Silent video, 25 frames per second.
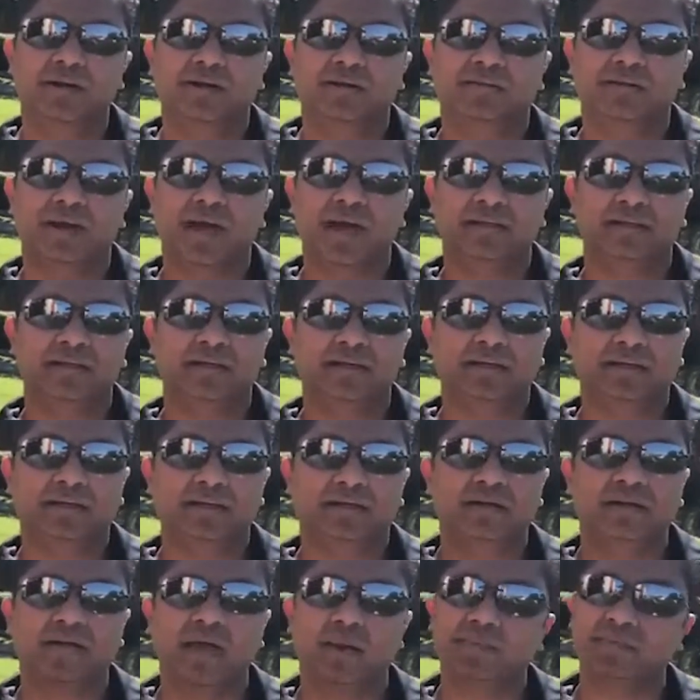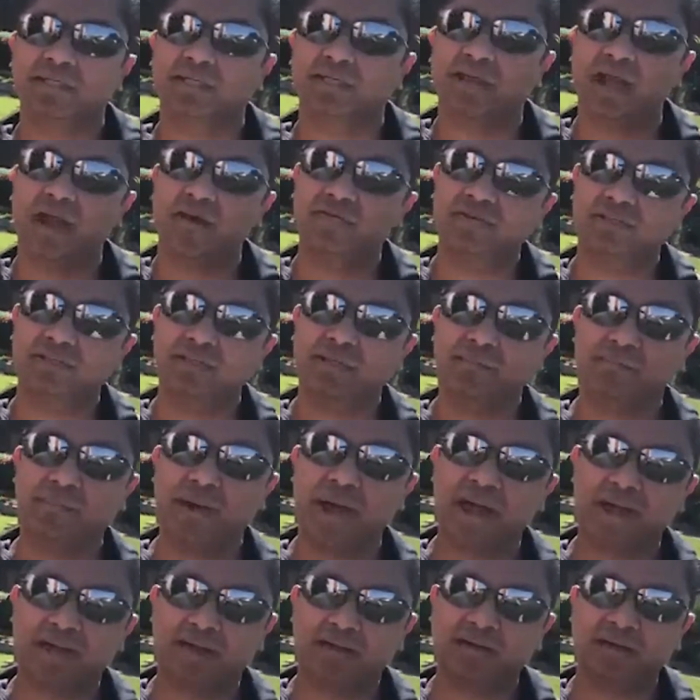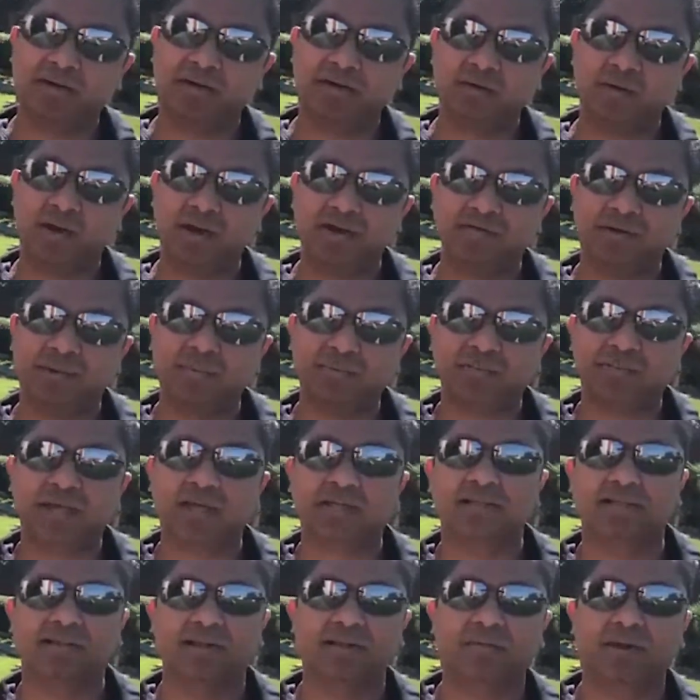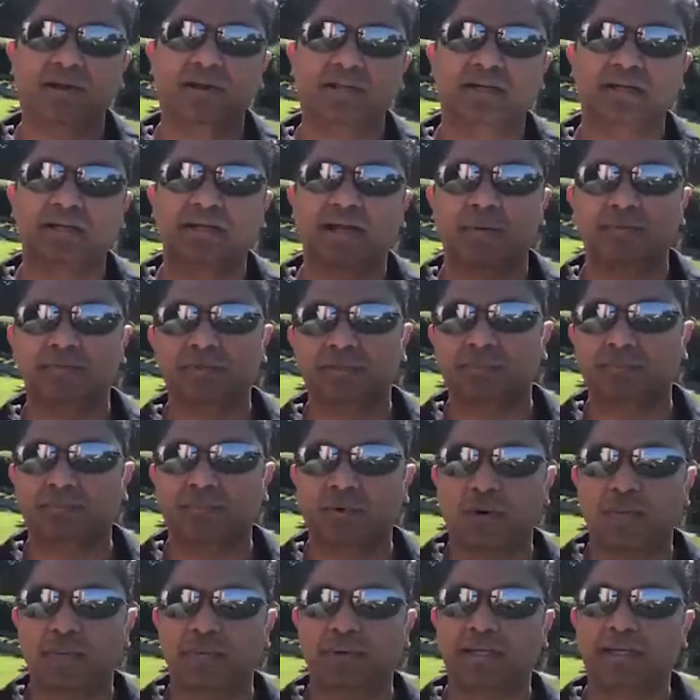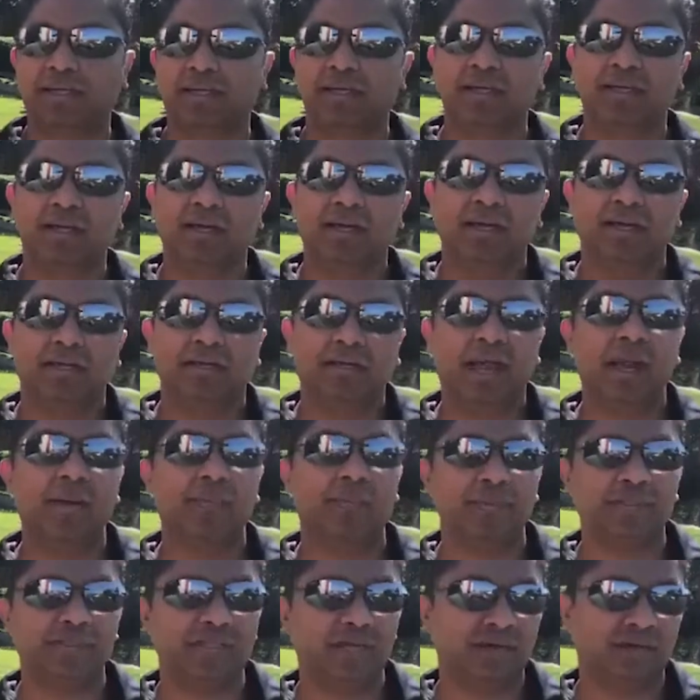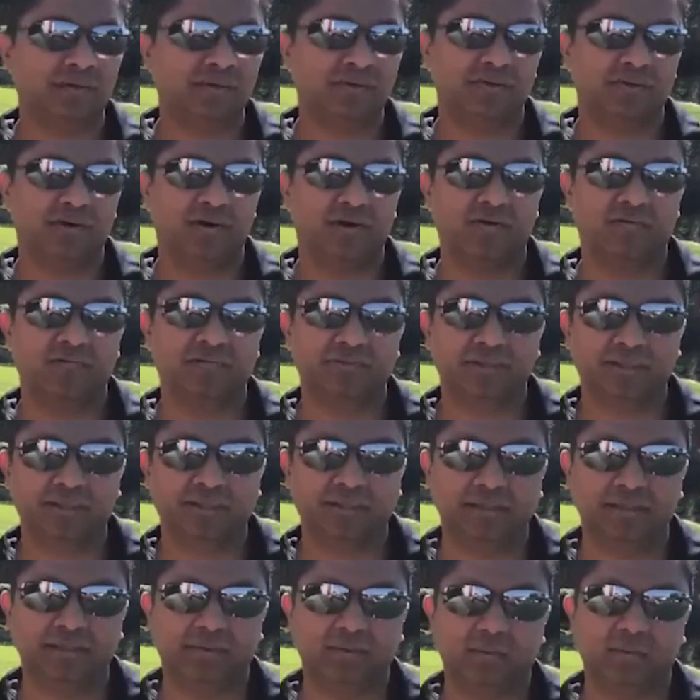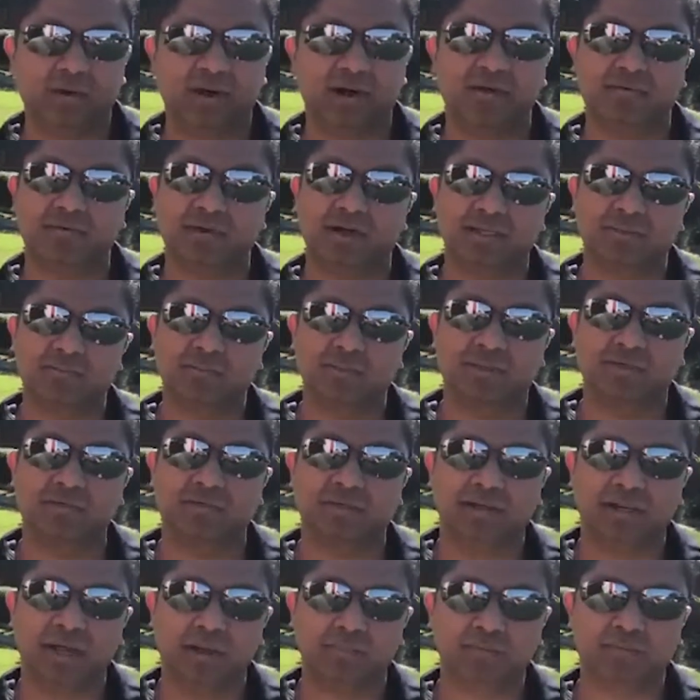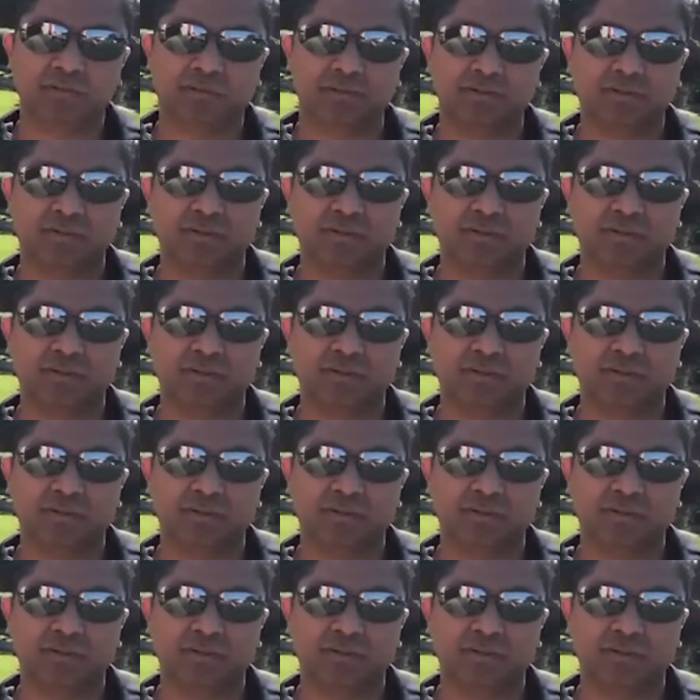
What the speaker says: Rather than recapturing everything back or 25%, they want to recapture probably 10% of the whatever has been recaptured.